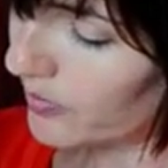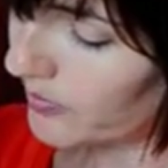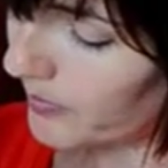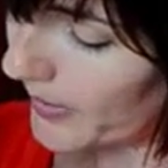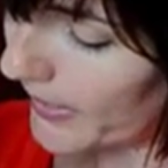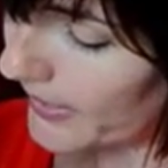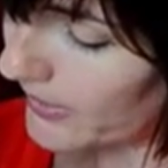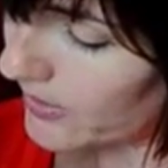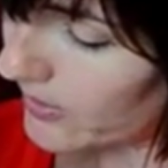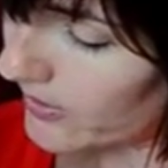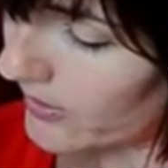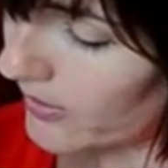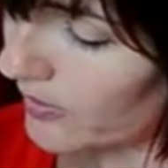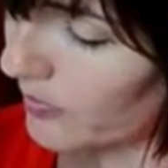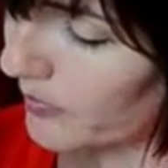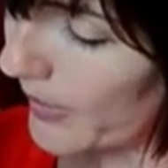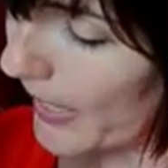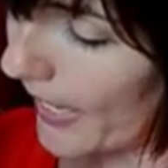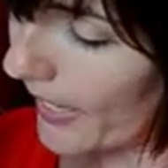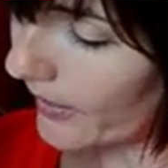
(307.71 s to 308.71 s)
pages in the
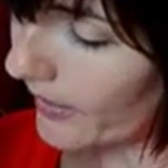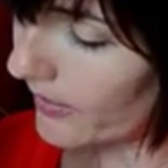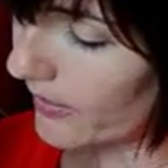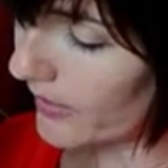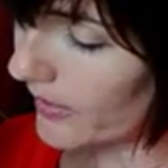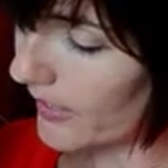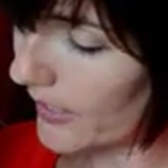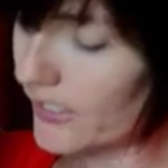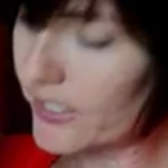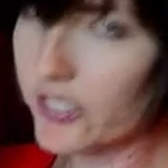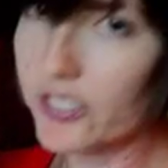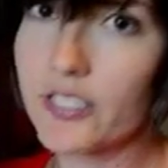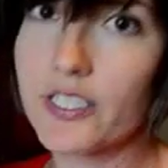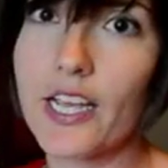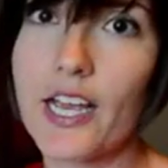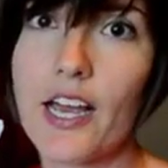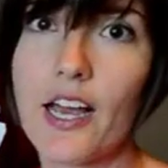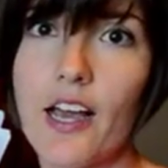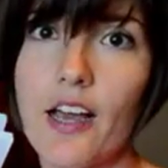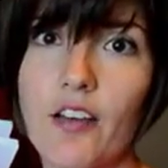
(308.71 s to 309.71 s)
back that I just
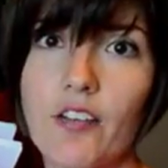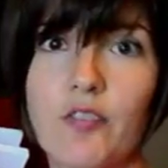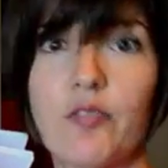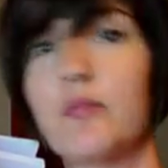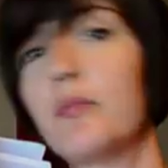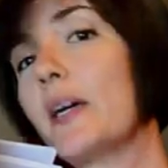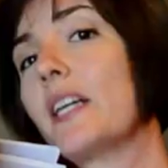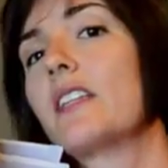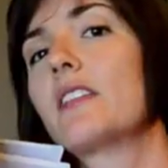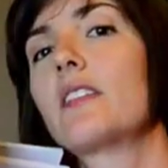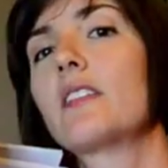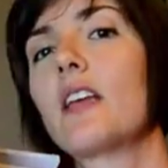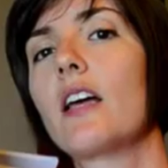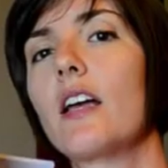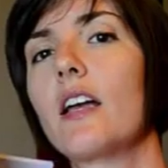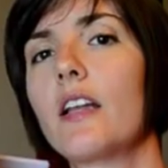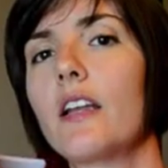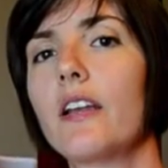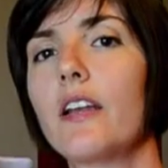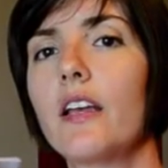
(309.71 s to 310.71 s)
have my
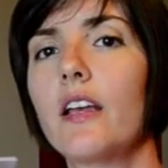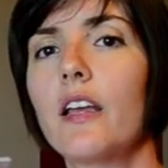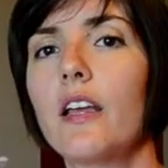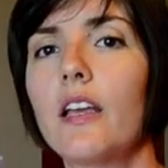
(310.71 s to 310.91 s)
son